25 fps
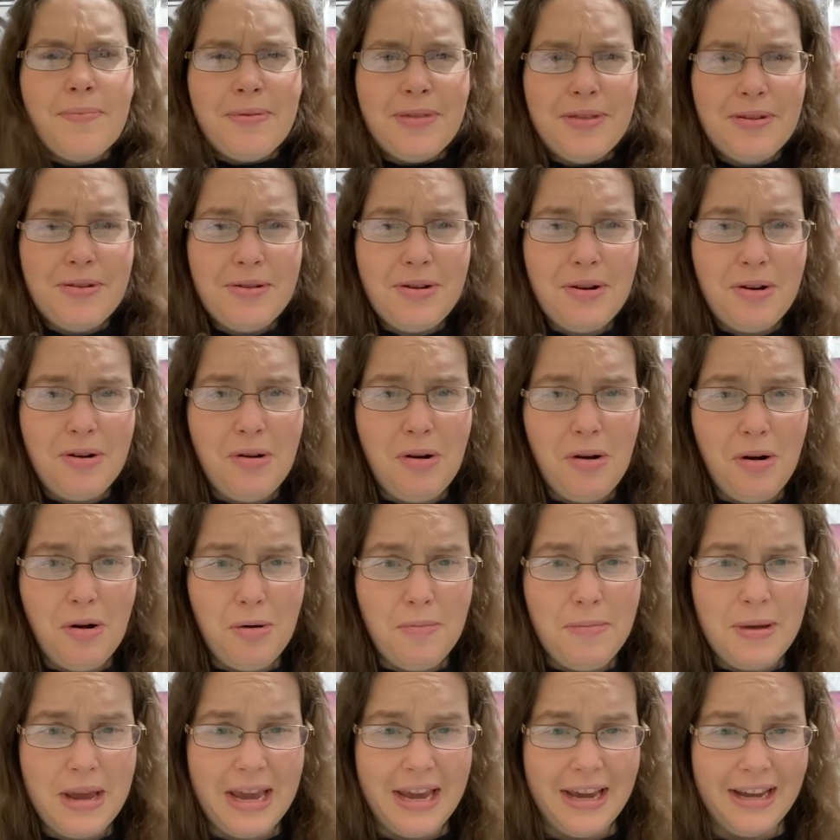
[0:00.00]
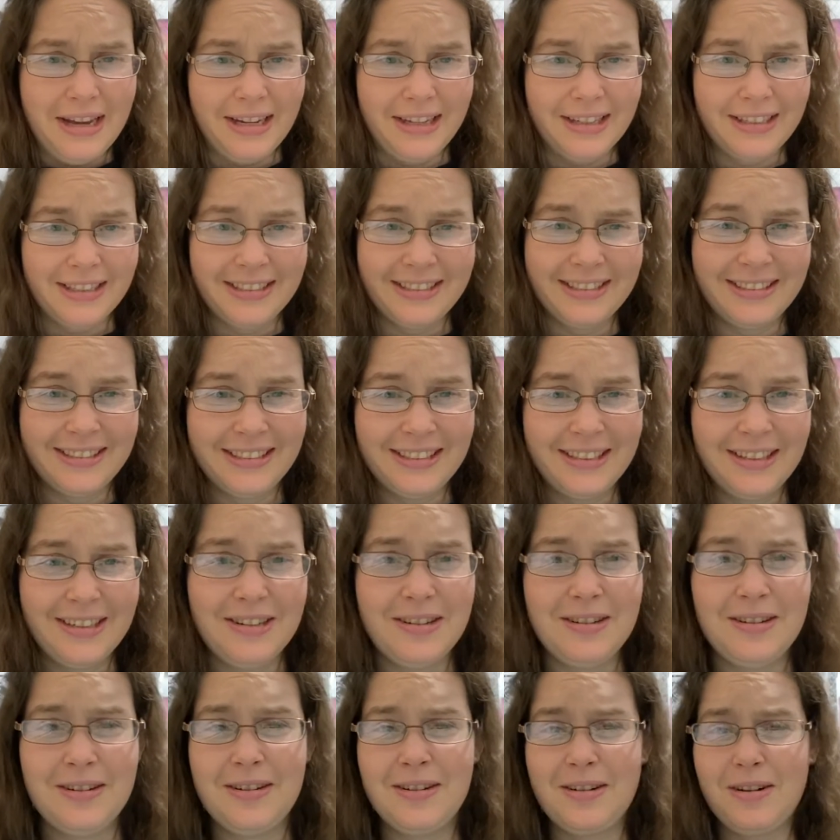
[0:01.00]
through your whole being.
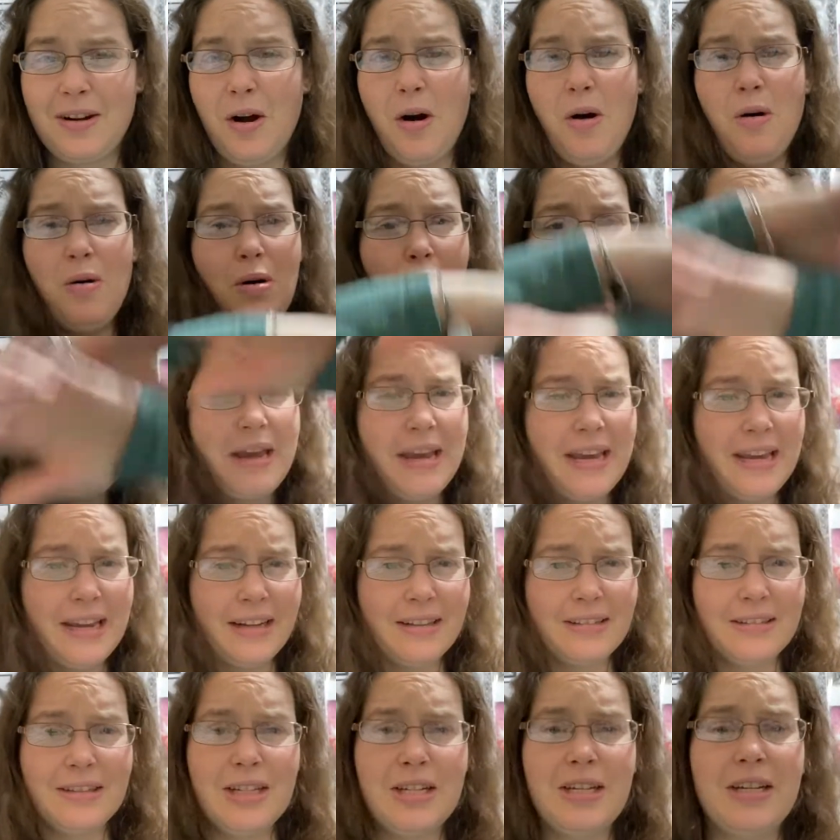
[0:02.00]
Whole being.